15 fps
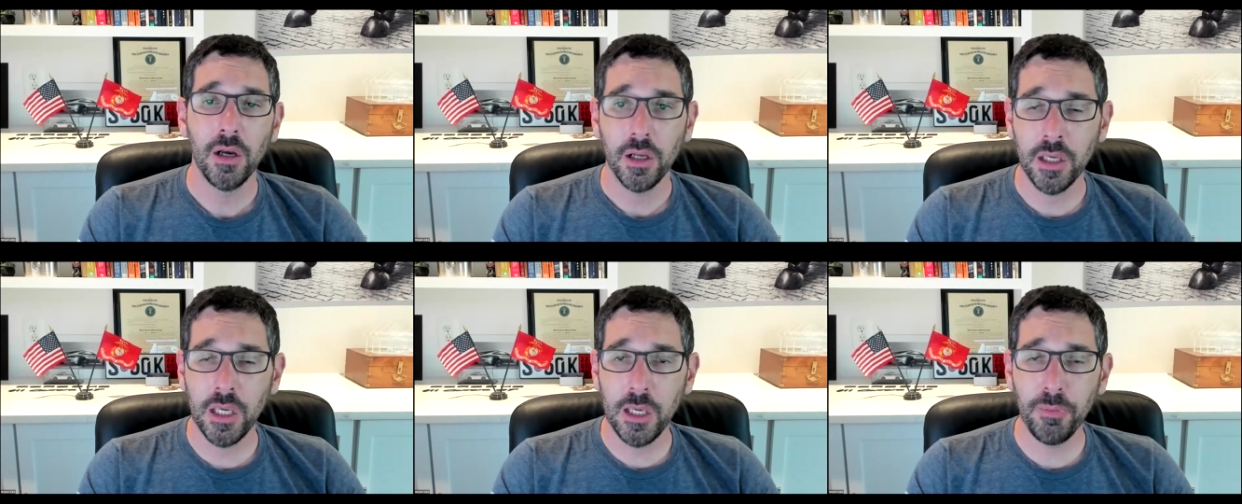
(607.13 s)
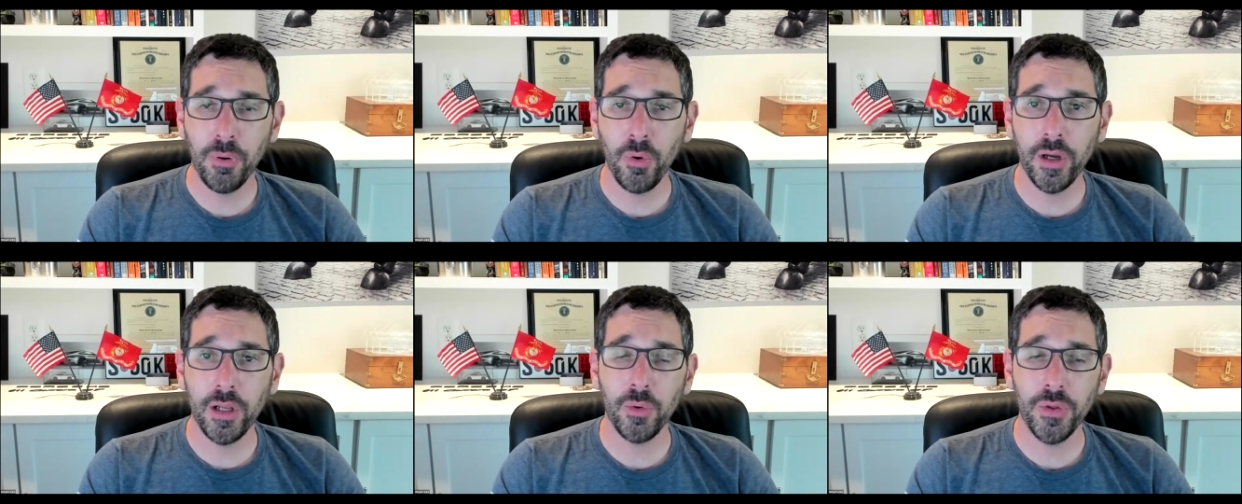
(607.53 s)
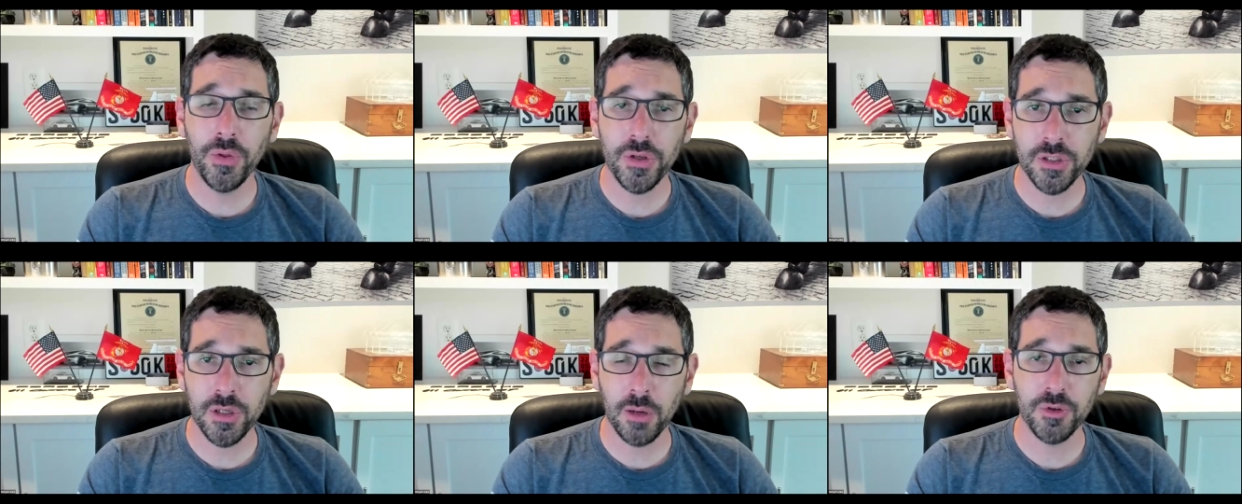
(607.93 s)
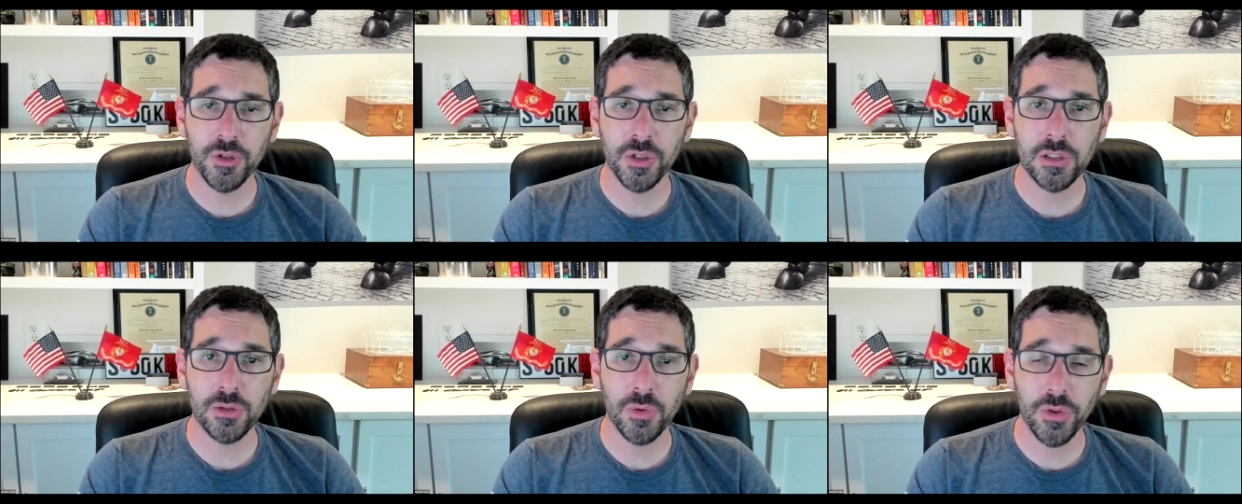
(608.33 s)
Key point with
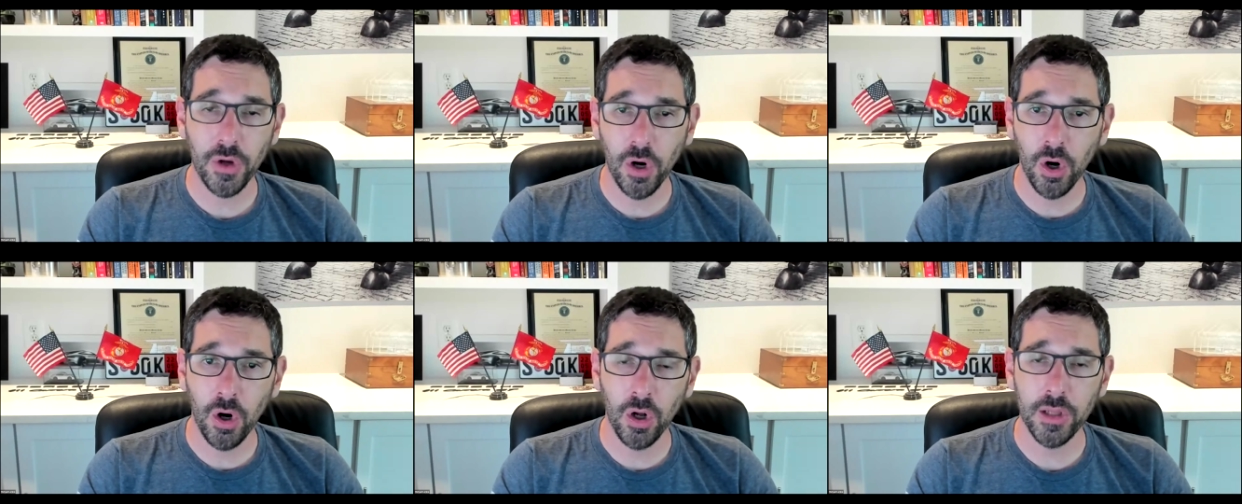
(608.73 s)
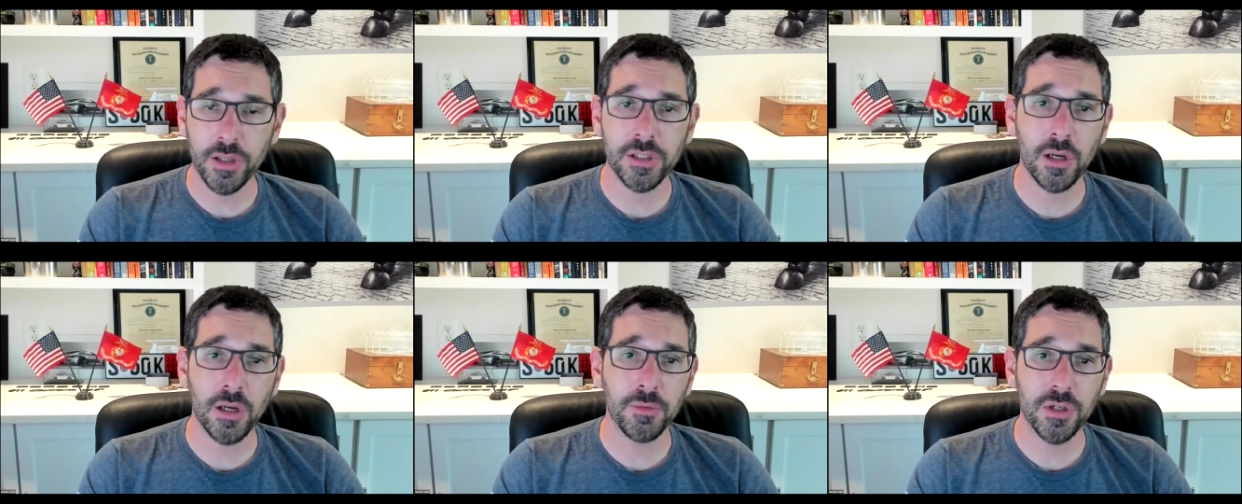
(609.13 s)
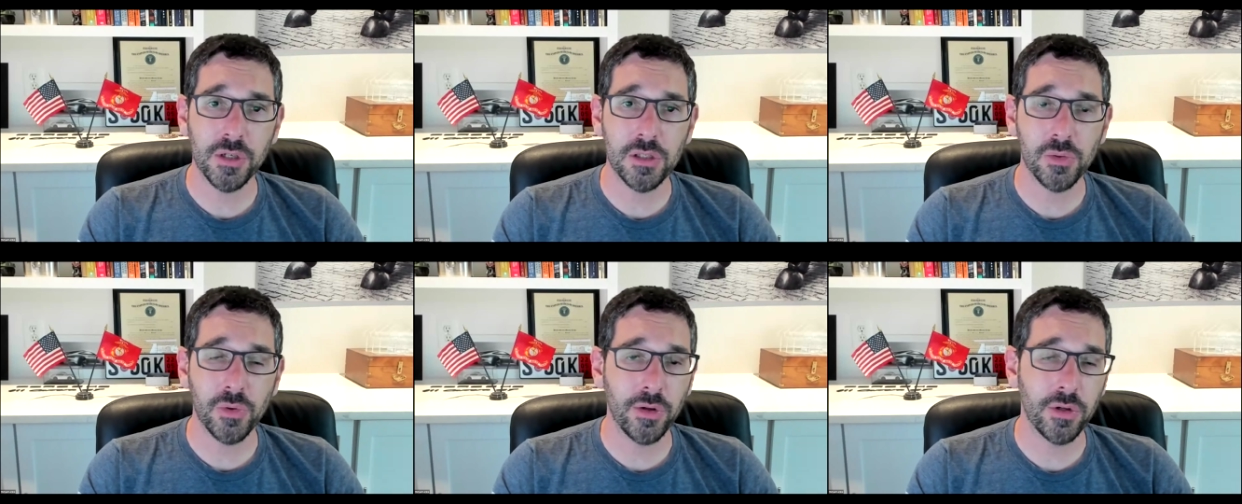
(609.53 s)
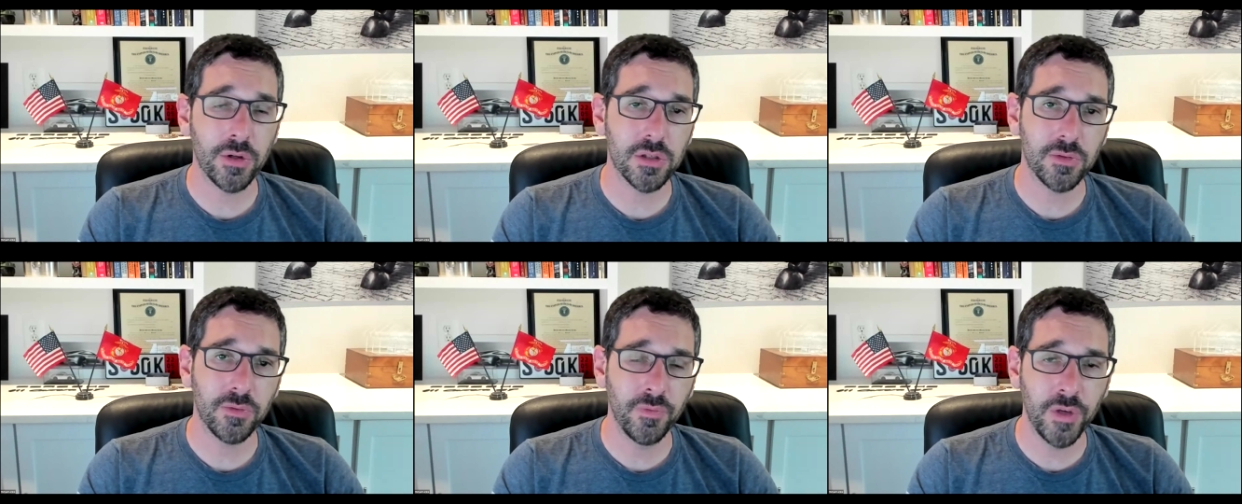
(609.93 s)
assumptions, with all assumptions, whether
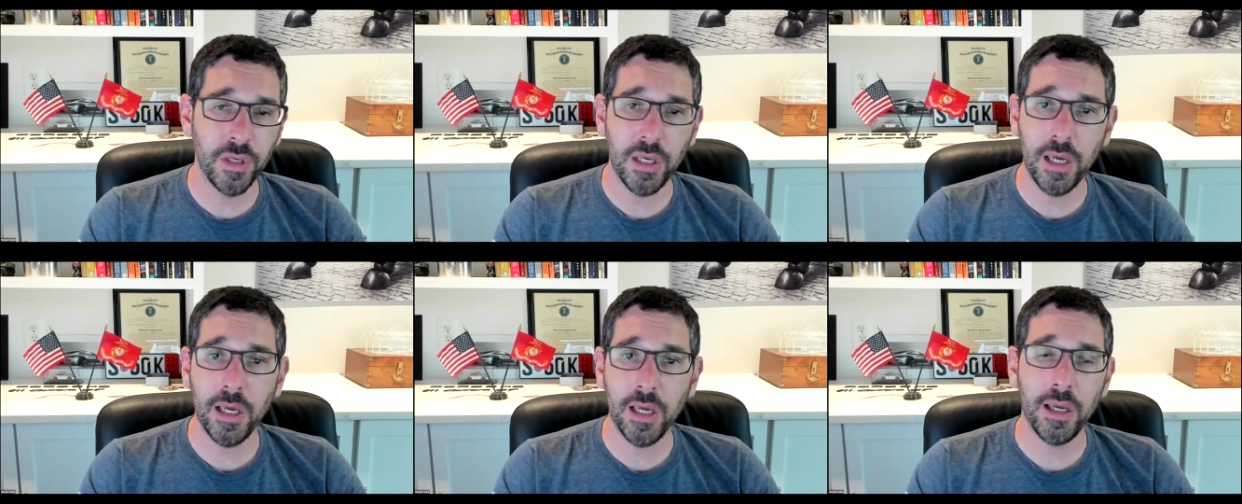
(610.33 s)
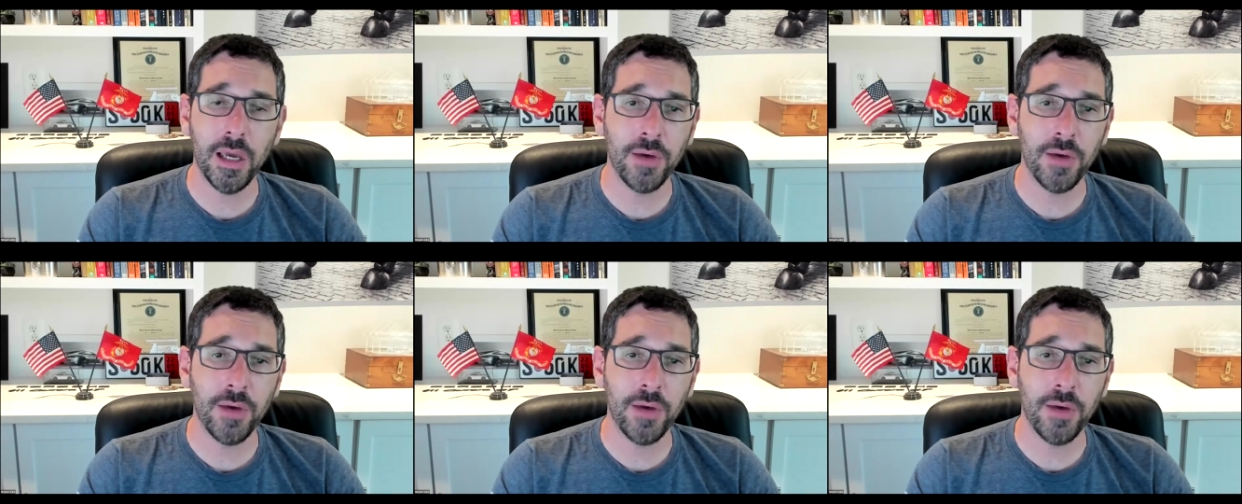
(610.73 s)
it's VA,